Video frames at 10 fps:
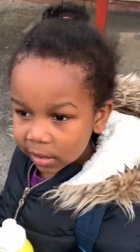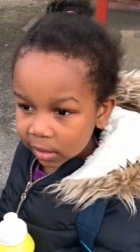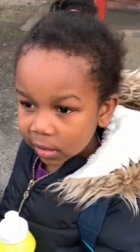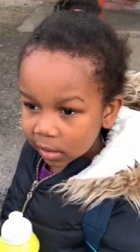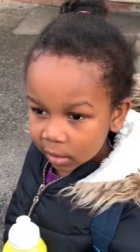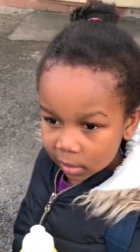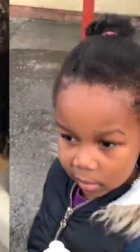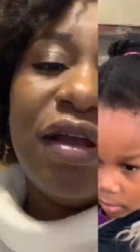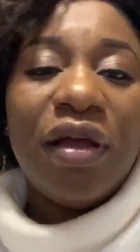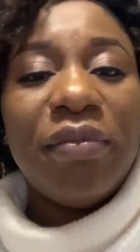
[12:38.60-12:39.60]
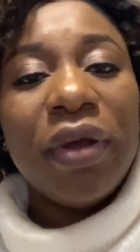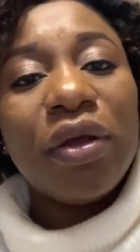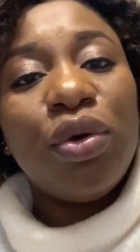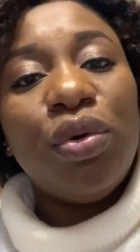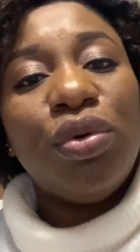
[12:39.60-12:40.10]
Yeah. I'm
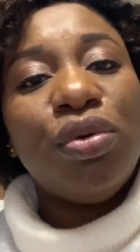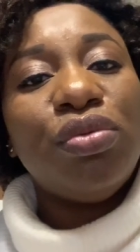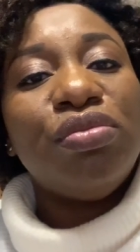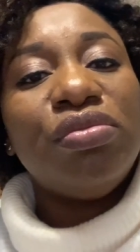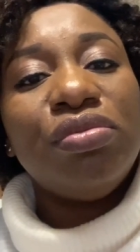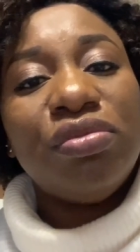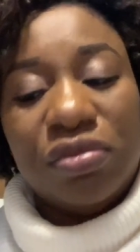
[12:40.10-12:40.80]
back home.